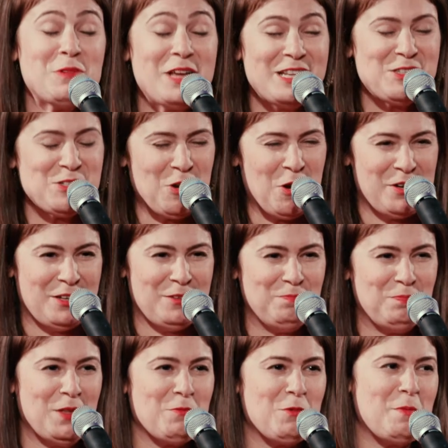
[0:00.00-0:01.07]
we get
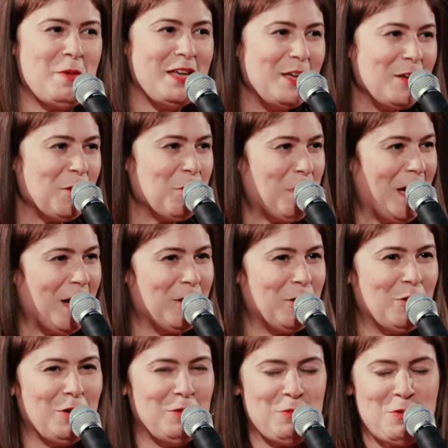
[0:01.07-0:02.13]
started, and we're making our
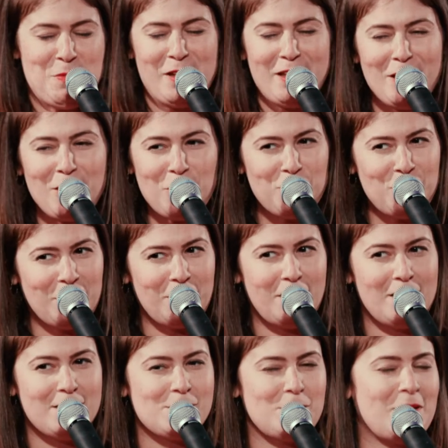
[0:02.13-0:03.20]
batter, and we're making our
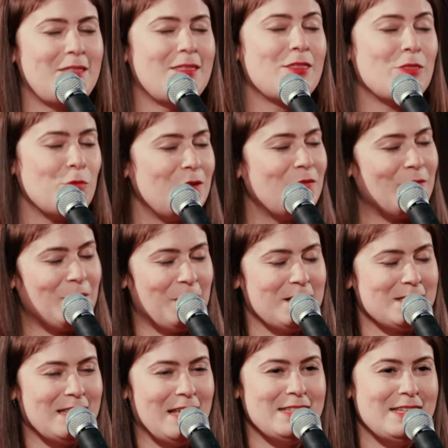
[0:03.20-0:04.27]
fillings. We had 3
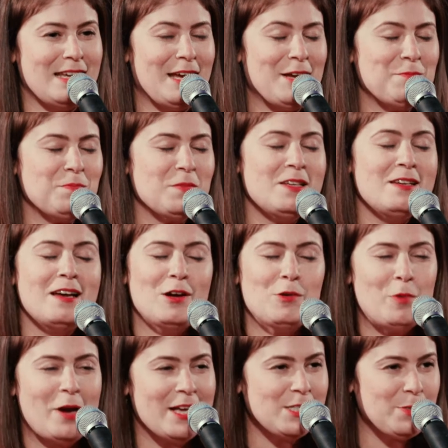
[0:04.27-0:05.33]
fillings that day:
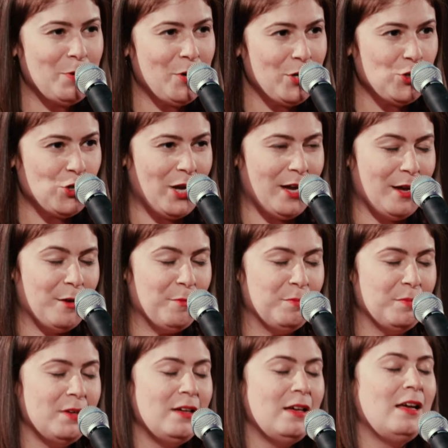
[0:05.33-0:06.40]
a raspberry
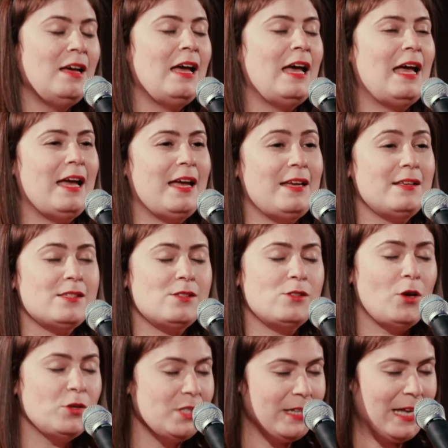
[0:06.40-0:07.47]
jam, a
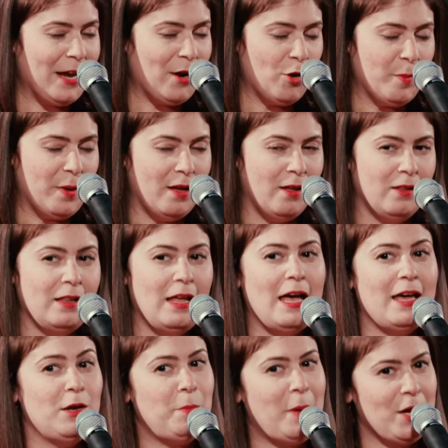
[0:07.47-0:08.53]
salted caramel,
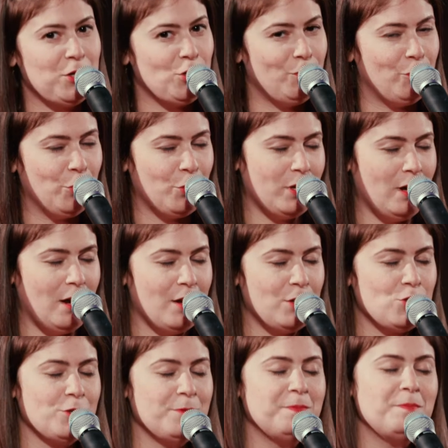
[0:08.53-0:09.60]
and a passion fruit
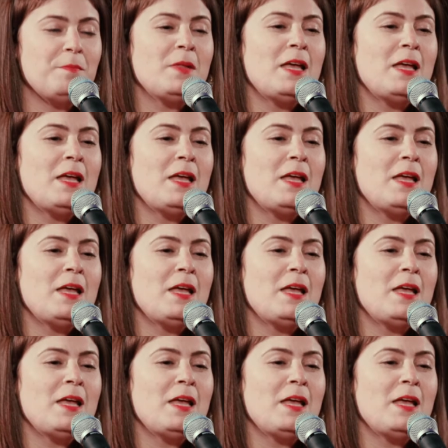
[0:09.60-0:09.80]
ganache.